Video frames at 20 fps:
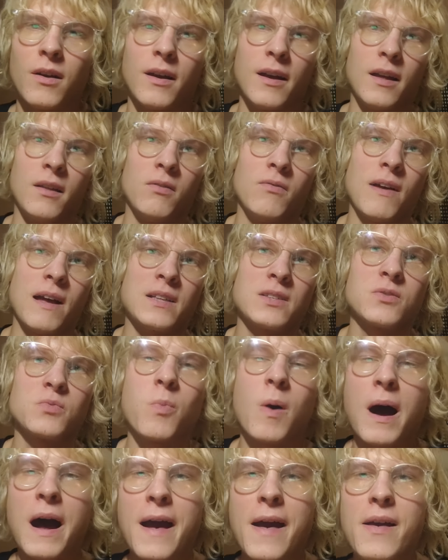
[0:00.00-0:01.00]
And that's
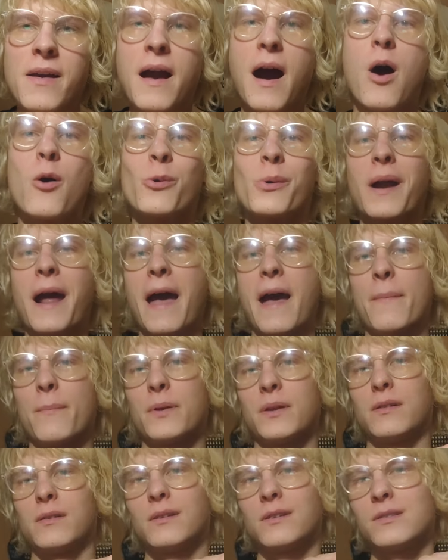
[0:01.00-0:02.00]
why our
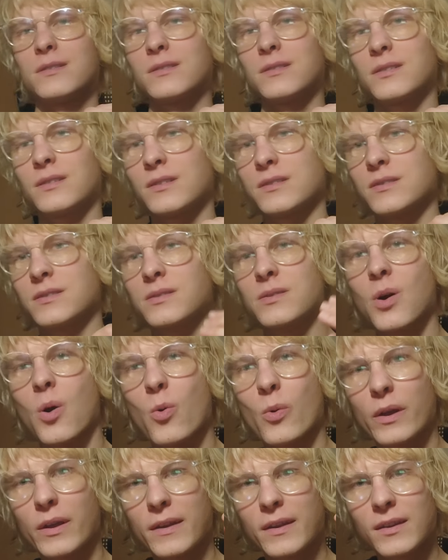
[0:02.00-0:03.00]
happiness is
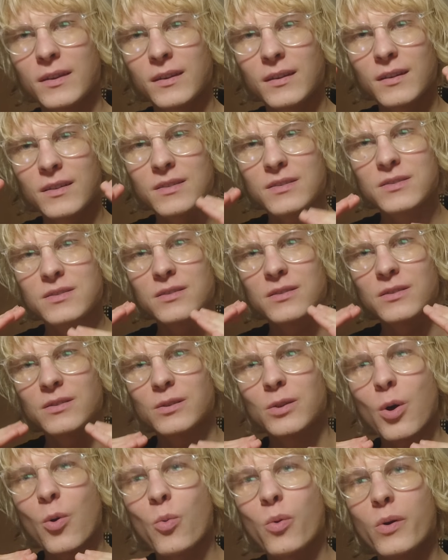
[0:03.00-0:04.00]
going
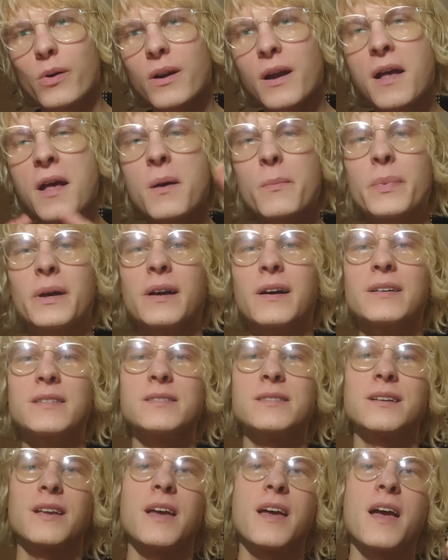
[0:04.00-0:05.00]
lower,
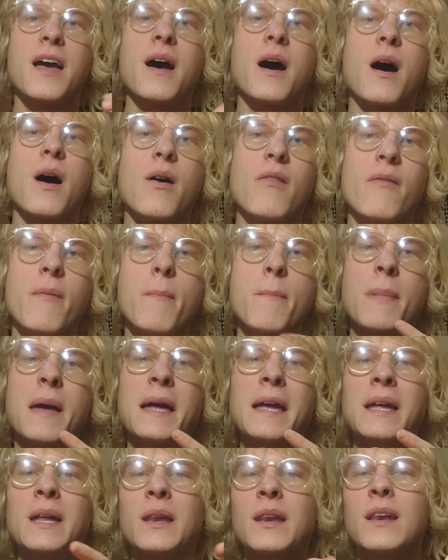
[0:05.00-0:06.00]
because the
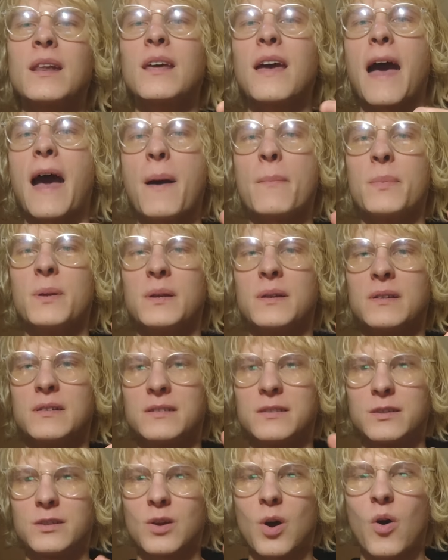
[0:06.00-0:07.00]
main
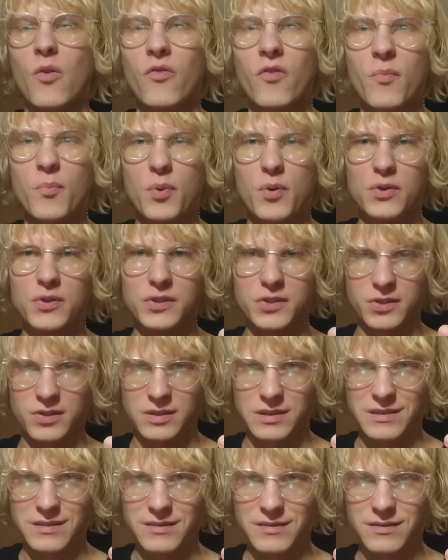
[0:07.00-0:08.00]
happiness of a
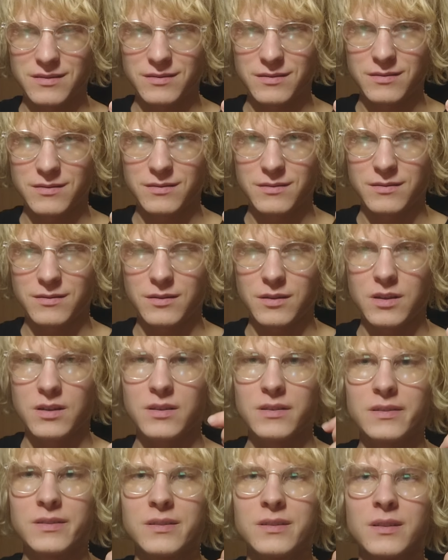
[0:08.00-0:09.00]
person
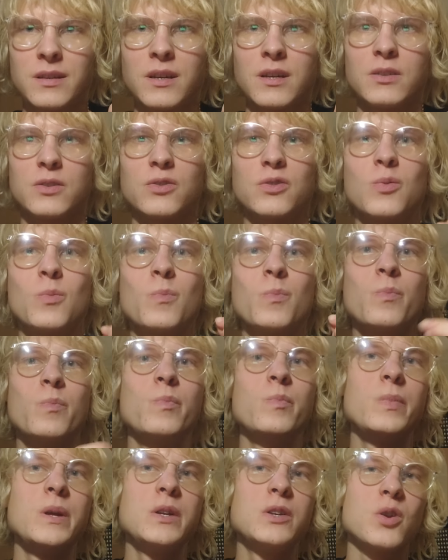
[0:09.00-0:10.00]
is to
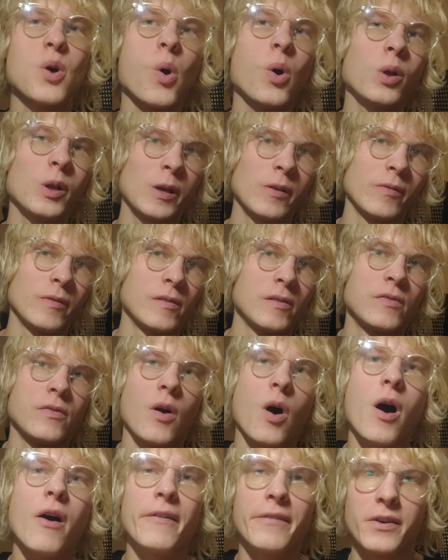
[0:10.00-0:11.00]
be talking with
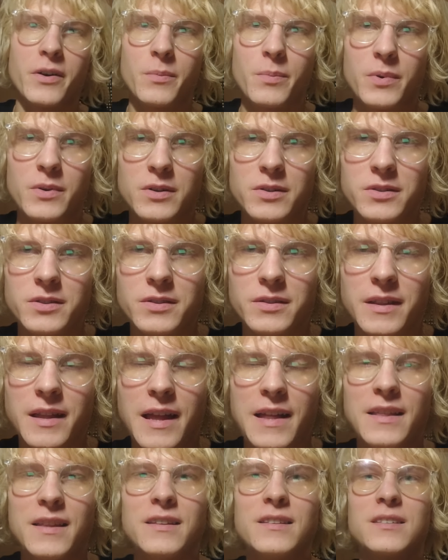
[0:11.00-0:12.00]
other person,
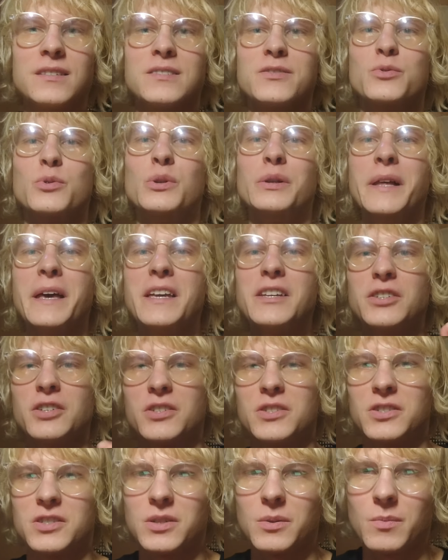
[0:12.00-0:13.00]
and it is
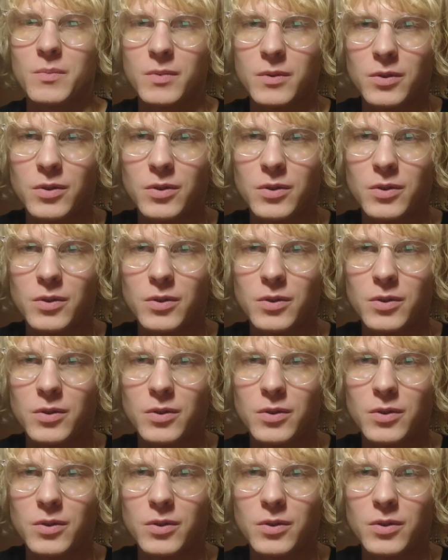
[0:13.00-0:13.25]
relationship,